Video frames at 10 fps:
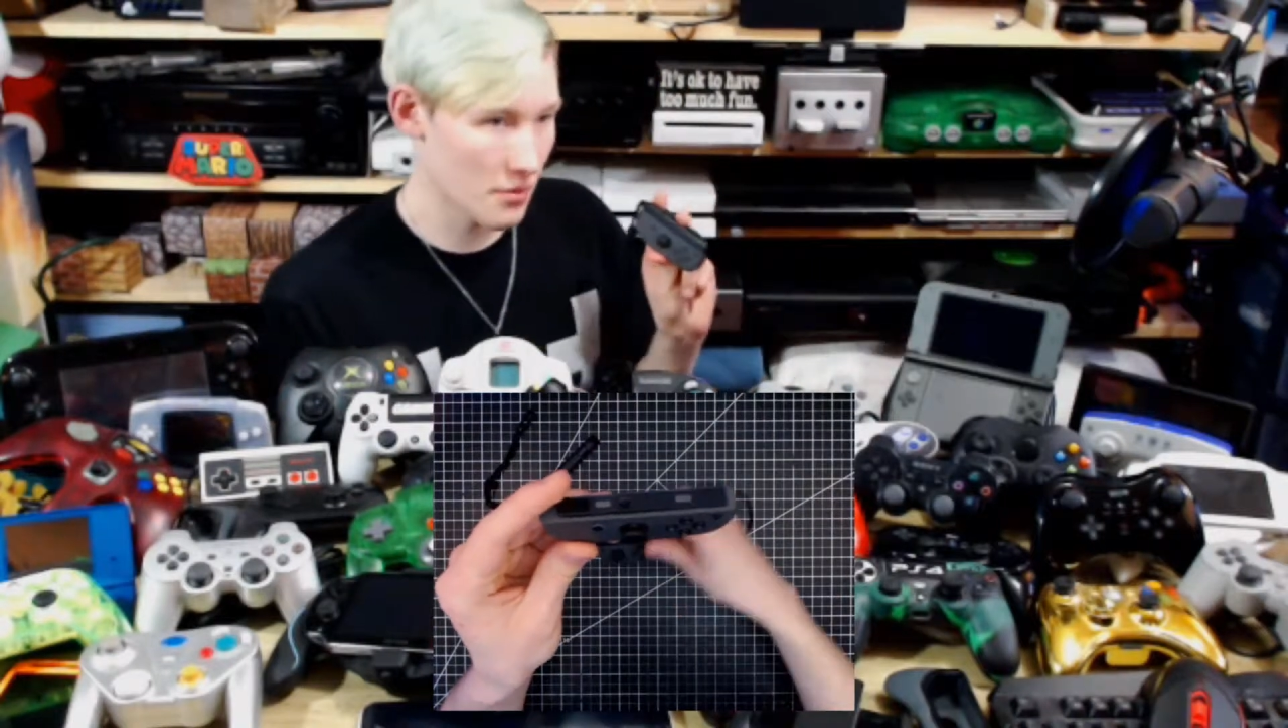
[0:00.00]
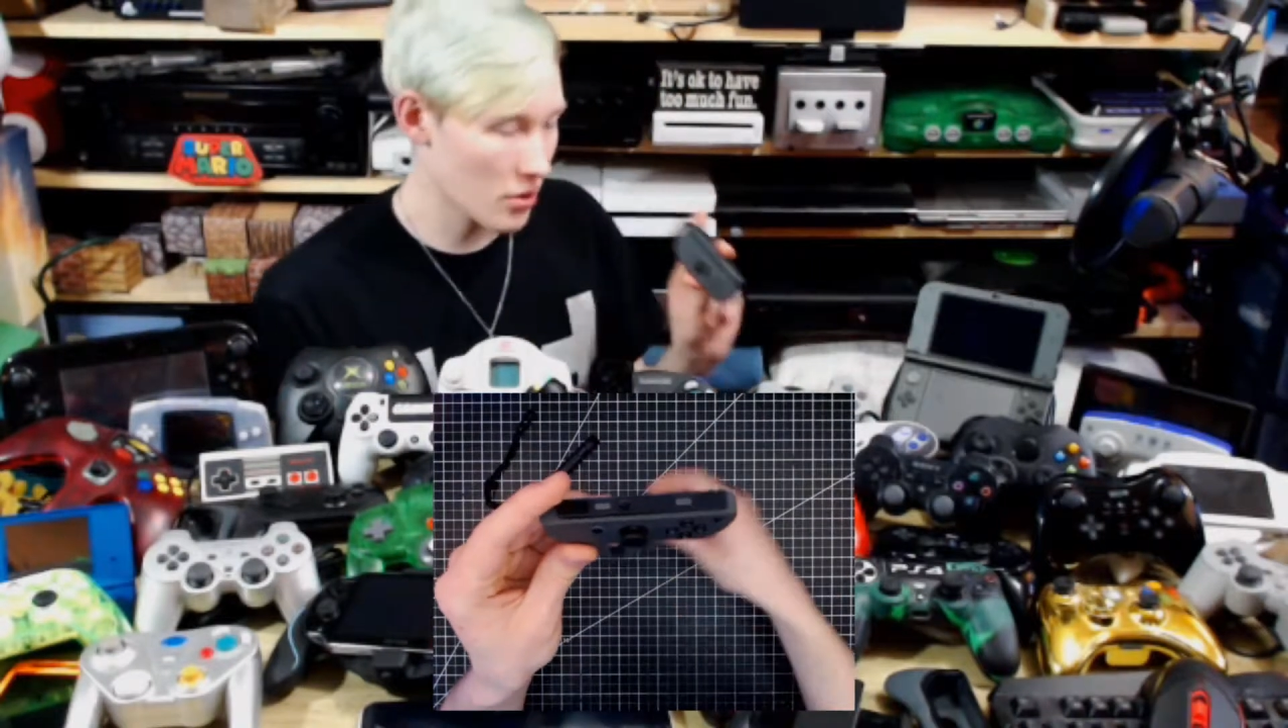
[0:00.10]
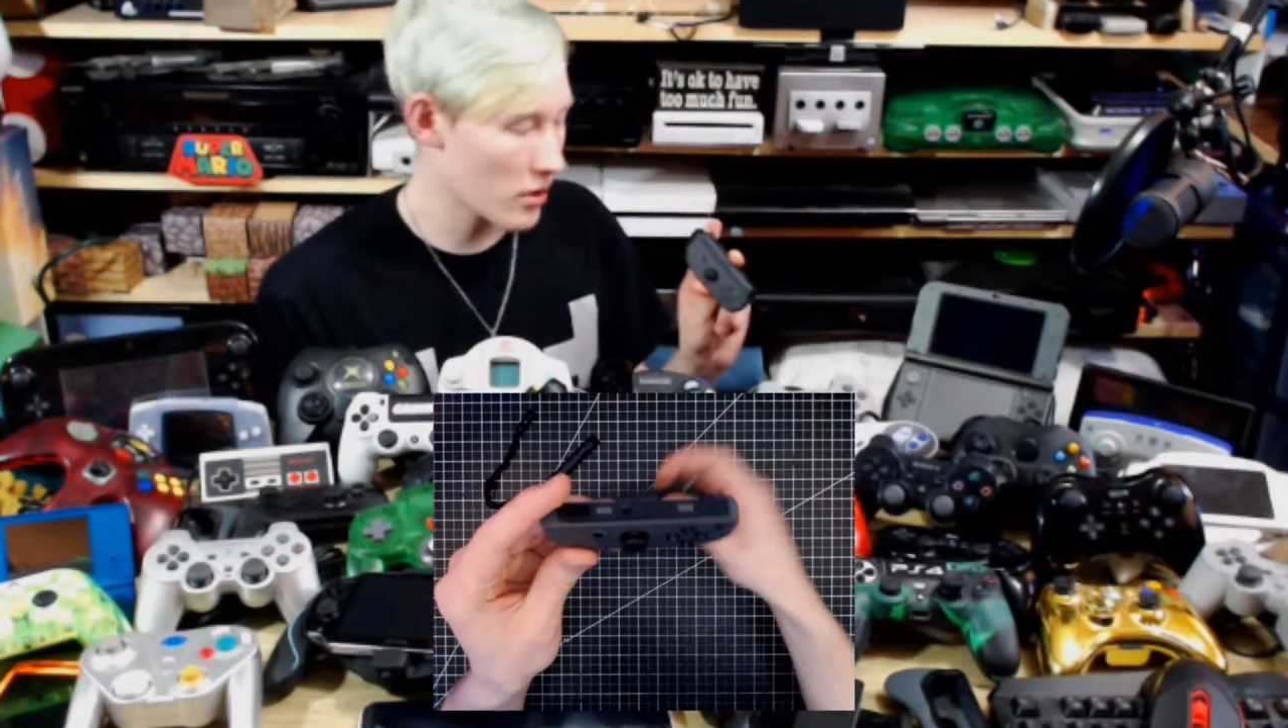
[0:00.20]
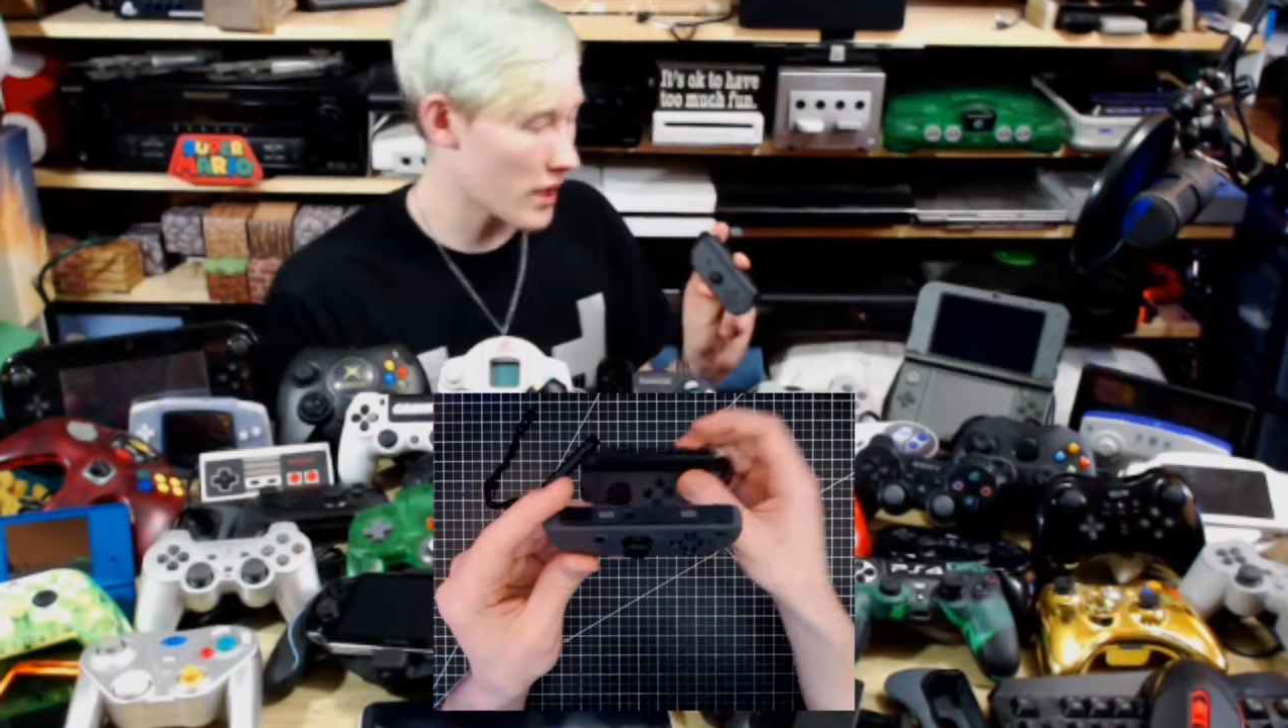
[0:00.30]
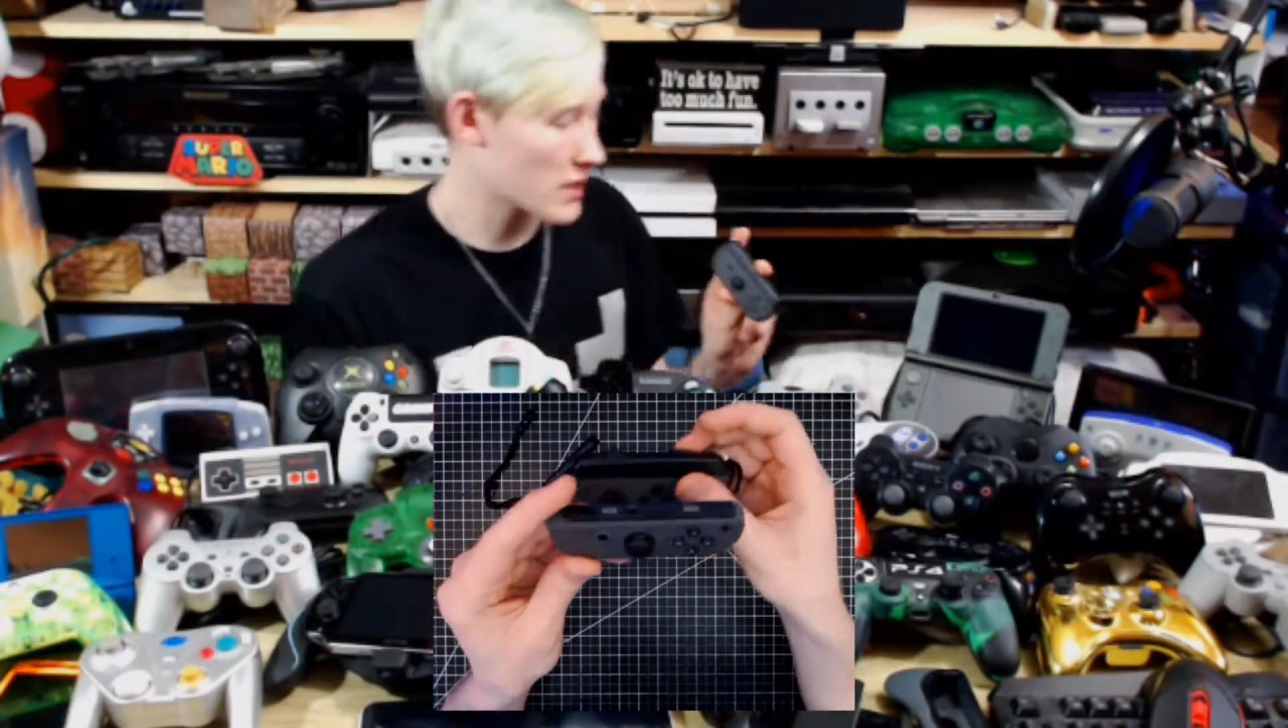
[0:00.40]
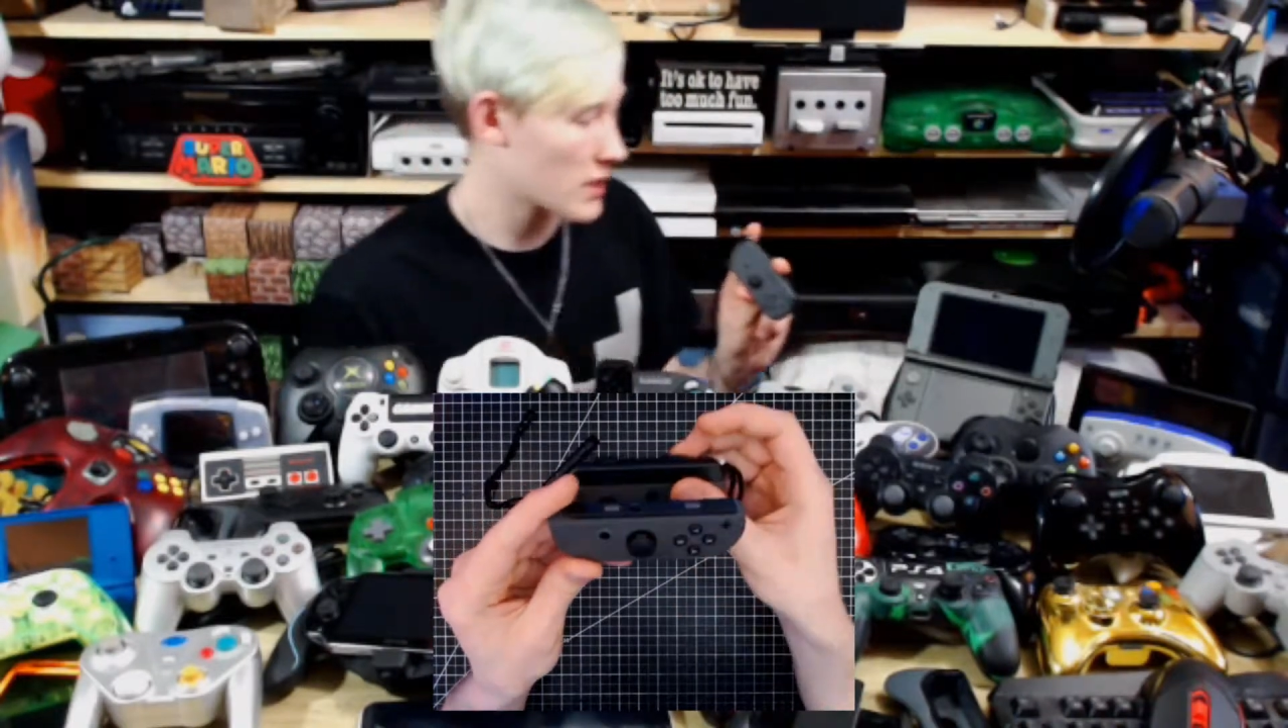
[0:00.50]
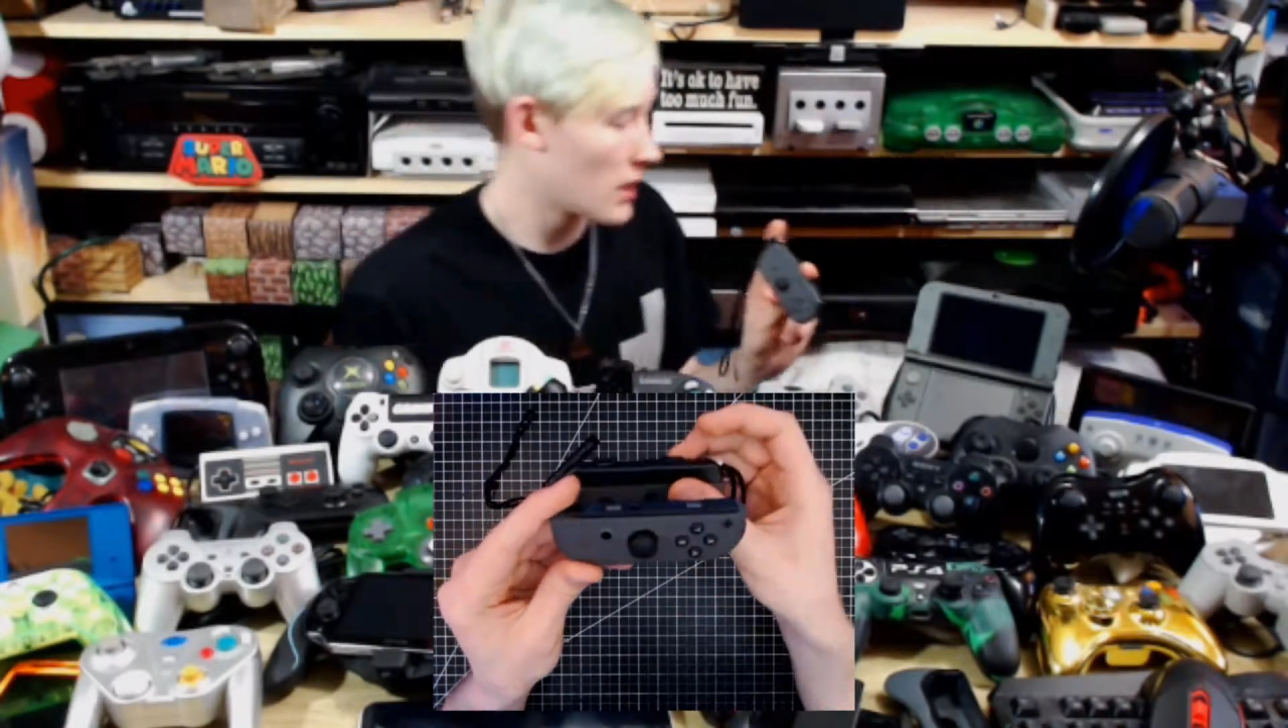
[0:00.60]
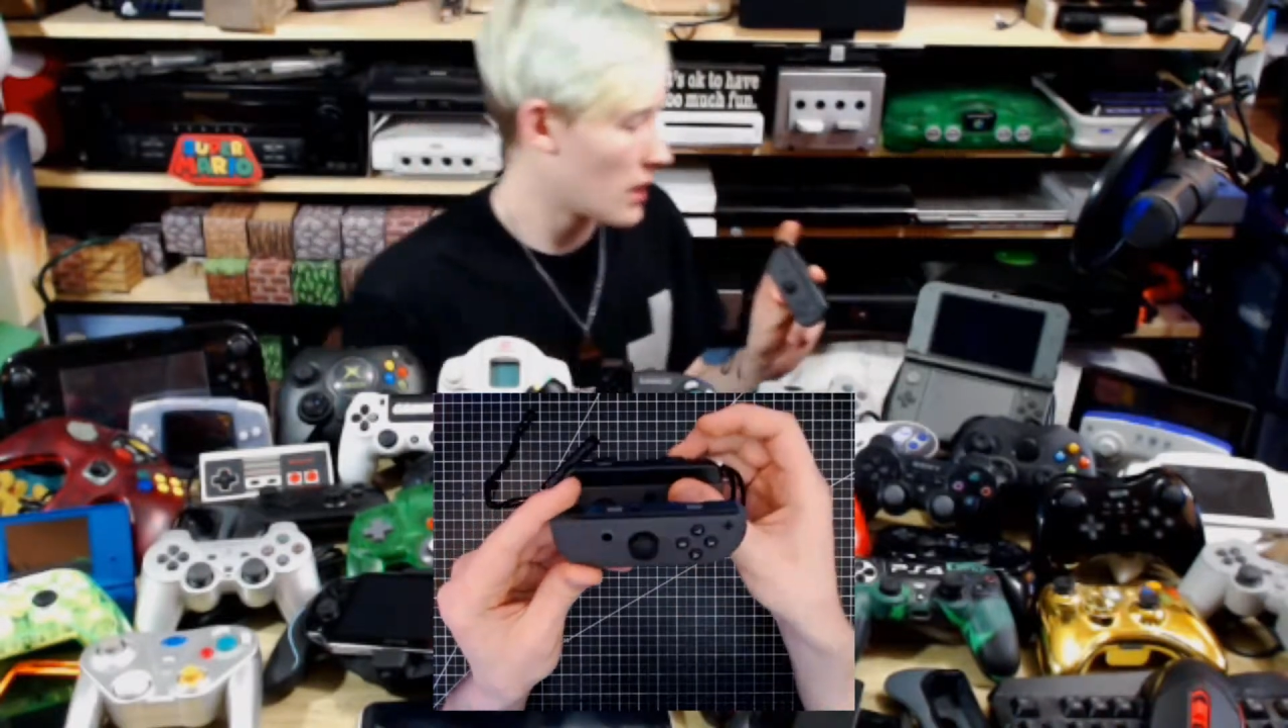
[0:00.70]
press.